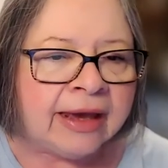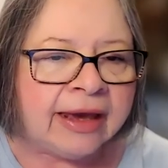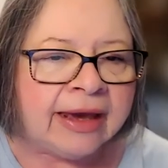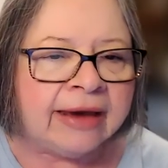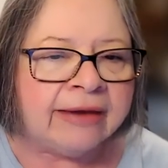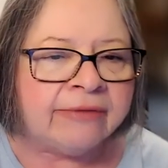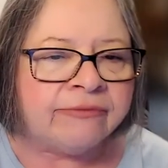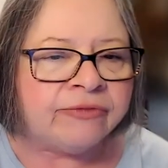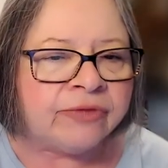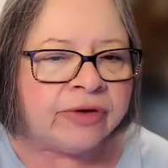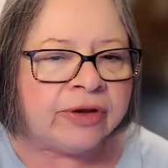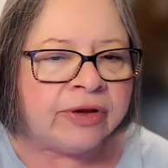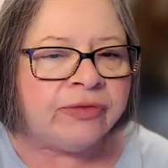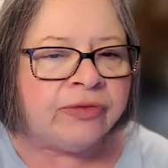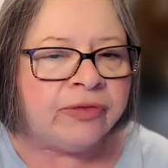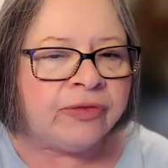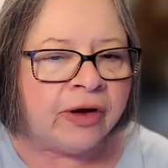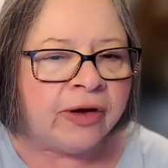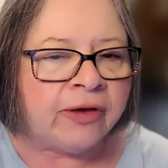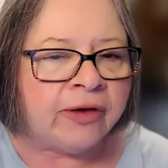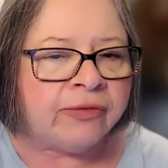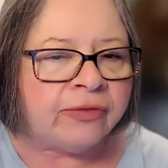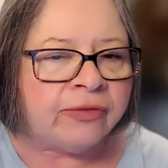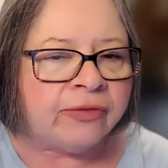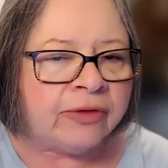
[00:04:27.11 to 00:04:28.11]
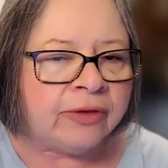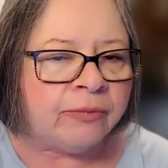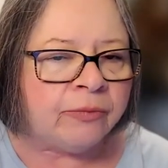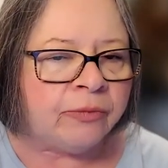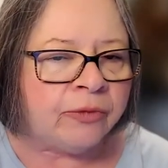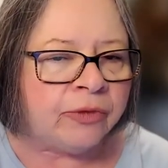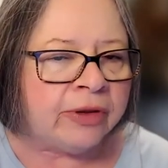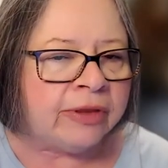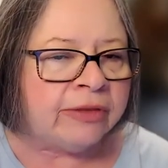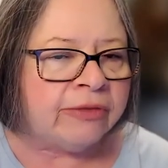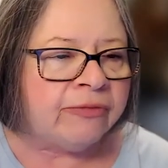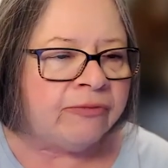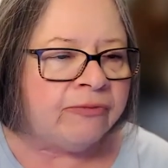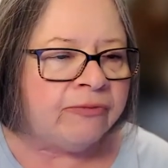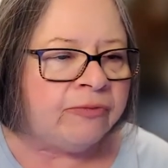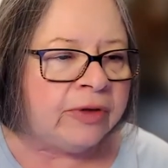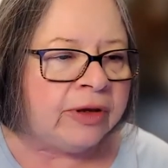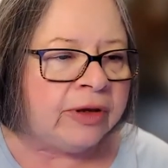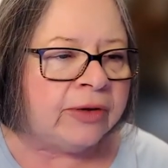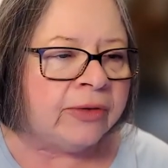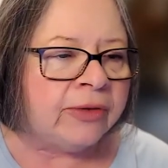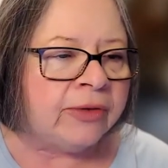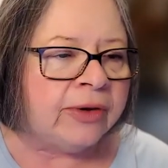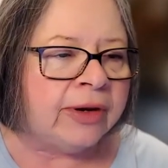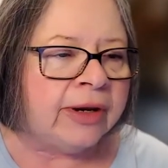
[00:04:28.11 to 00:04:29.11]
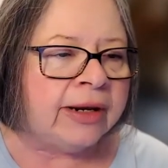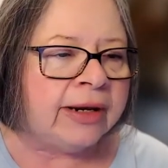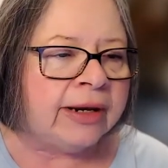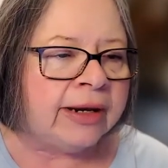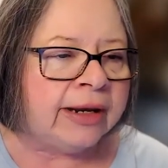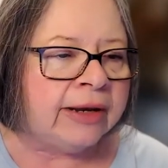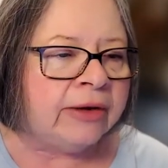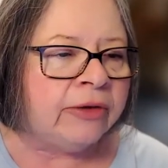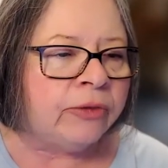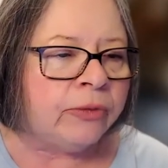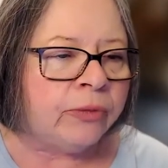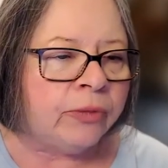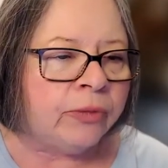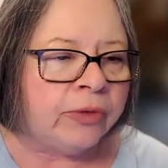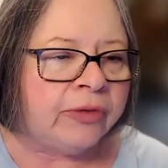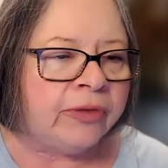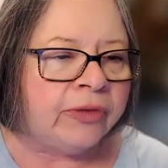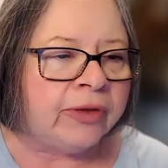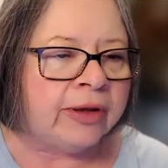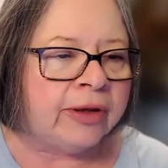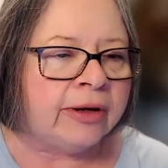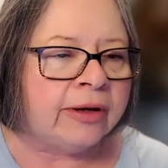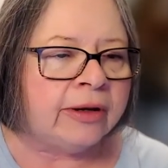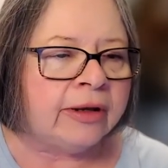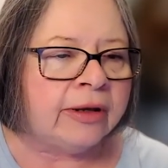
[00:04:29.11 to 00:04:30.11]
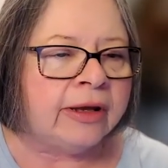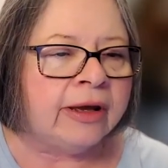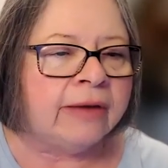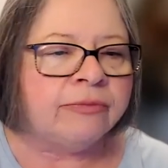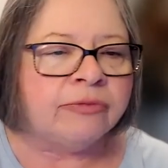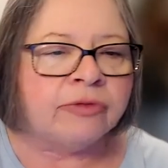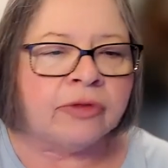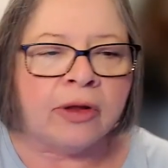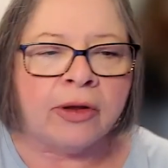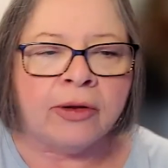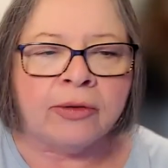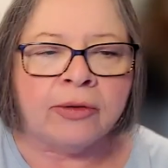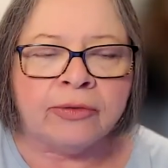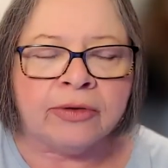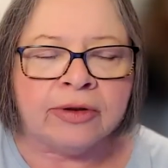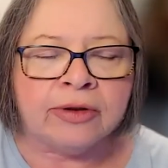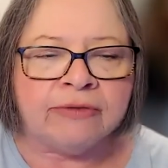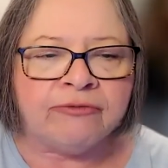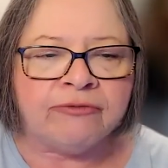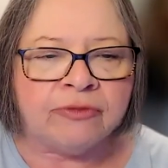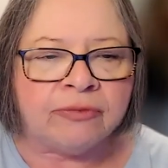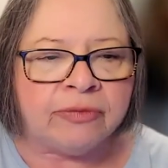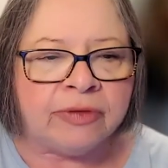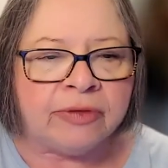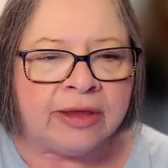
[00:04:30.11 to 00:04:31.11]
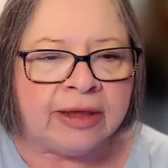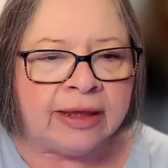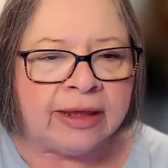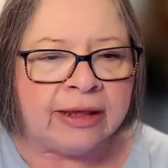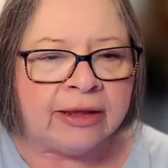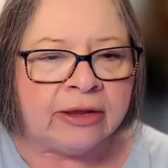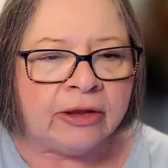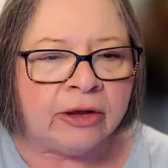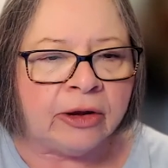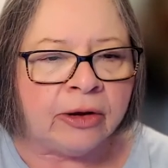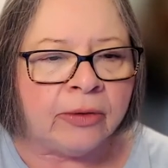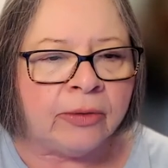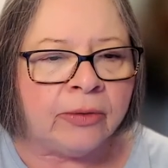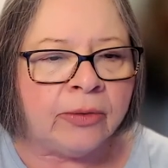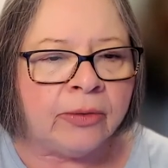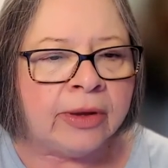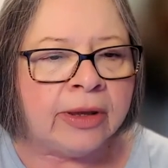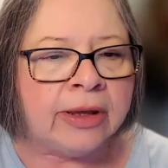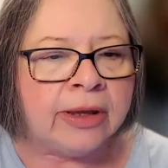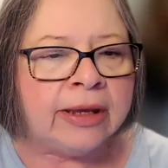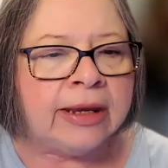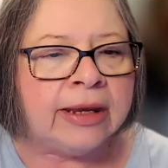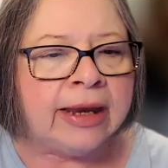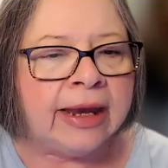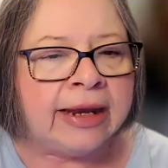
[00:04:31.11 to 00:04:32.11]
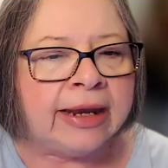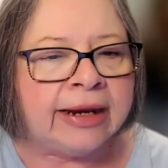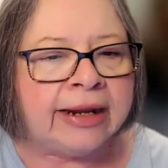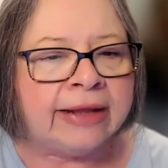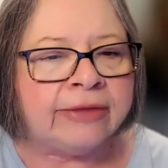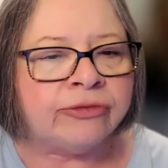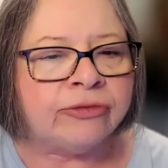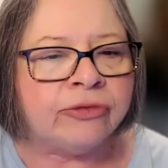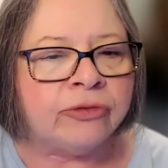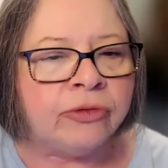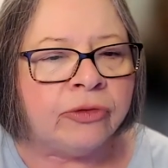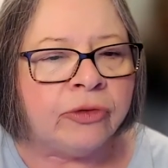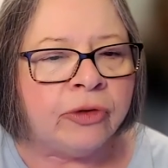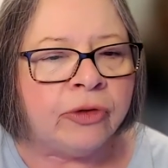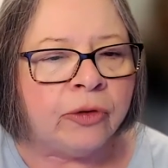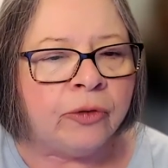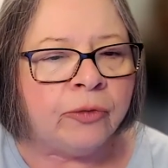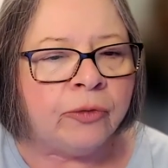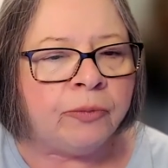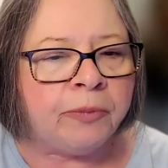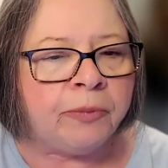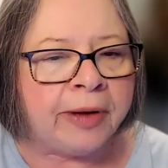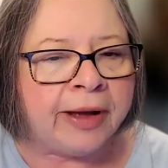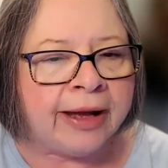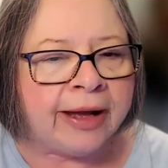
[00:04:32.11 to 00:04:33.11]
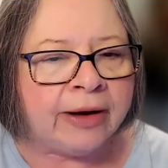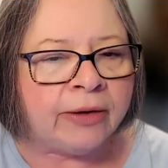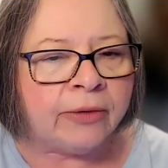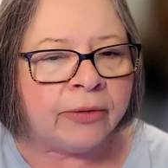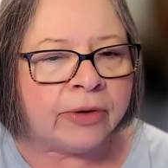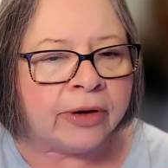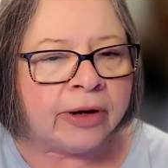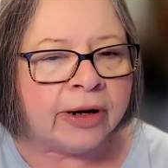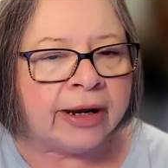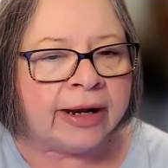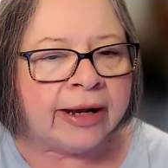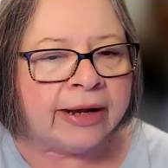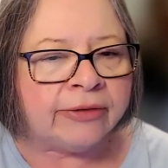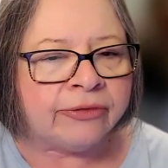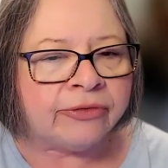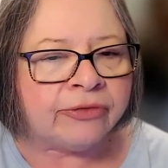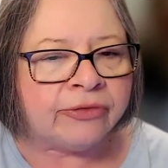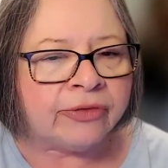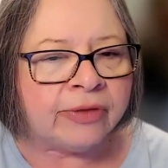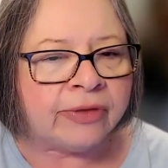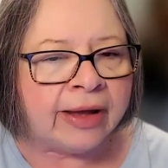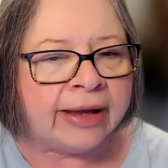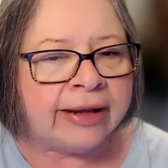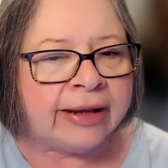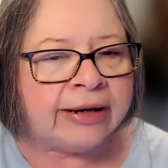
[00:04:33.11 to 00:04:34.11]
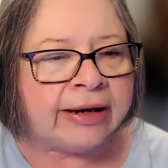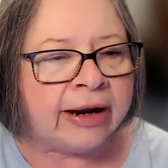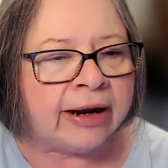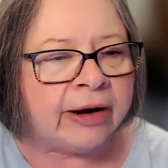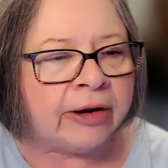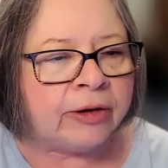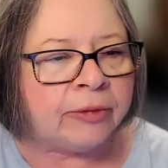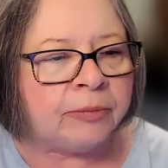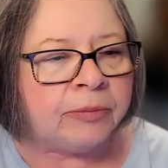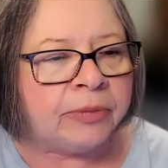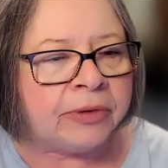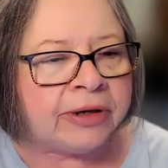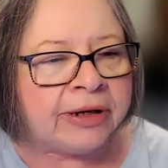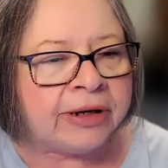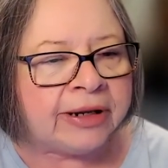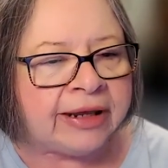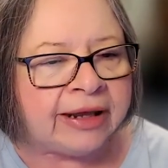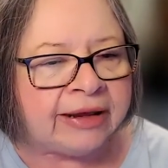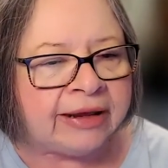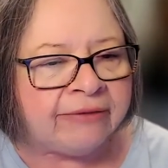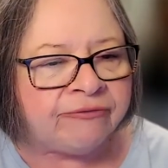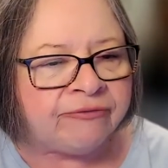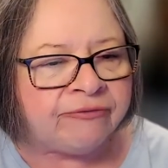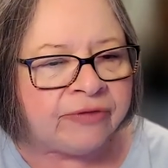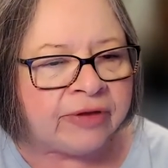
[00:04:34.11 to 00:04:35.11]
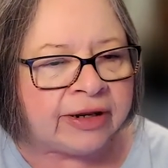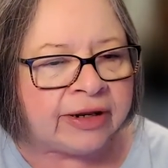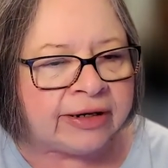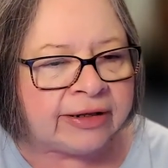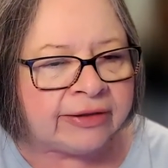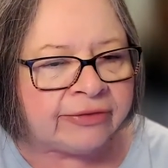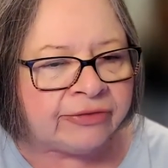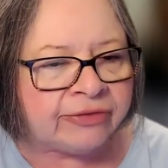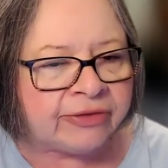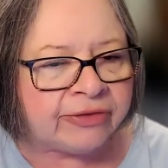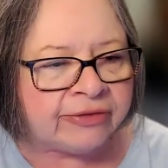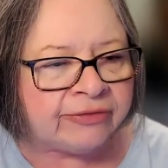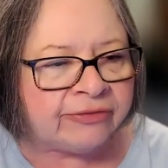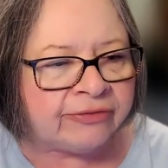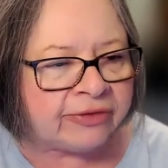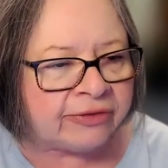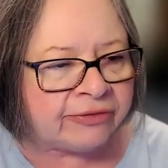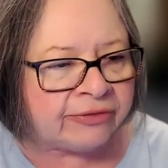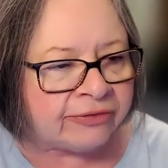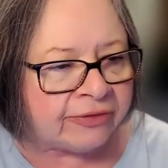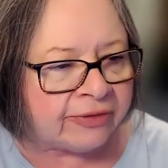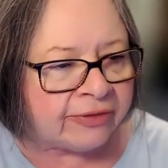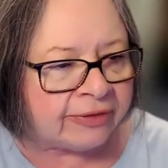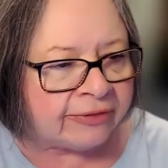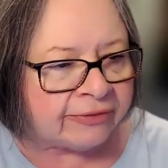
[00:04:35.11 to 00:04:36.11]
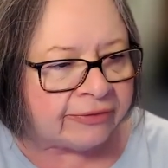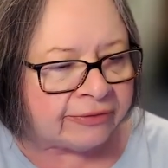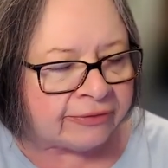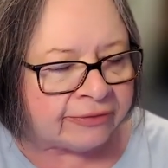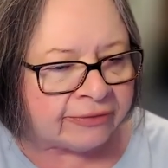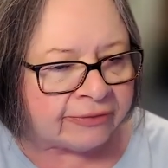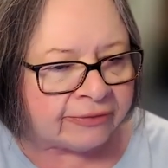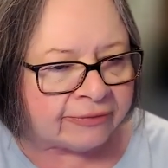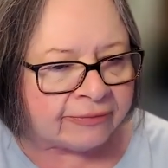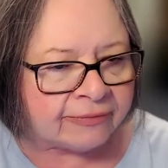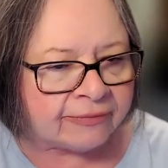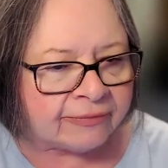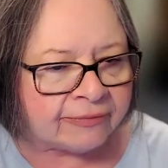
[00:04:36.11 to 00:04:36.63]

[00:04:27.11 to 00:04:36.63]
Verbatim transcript: Every thought that brings fear and anger with it comes only from the ego and has no power outside our belief in its existence.